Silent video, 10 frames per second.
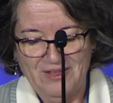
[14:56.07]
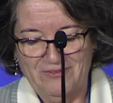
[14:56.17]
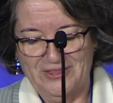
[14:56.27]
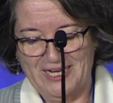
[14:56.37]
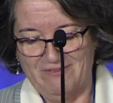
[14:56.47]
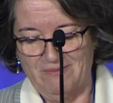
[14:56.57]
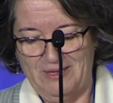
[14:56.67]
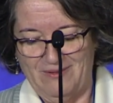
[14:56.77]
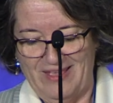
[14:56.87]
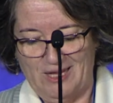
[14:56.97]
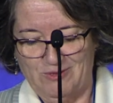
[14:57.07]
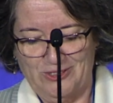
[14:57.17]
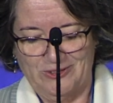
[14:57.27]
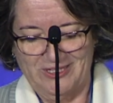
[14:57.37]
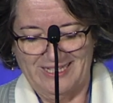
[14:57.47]
for the Government of
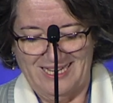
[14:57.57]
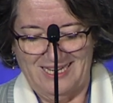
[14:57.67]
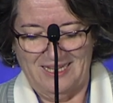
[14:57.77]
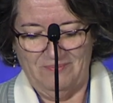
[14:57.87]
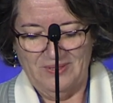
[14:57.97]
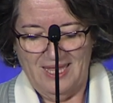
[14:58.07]
Equatorial Guinea,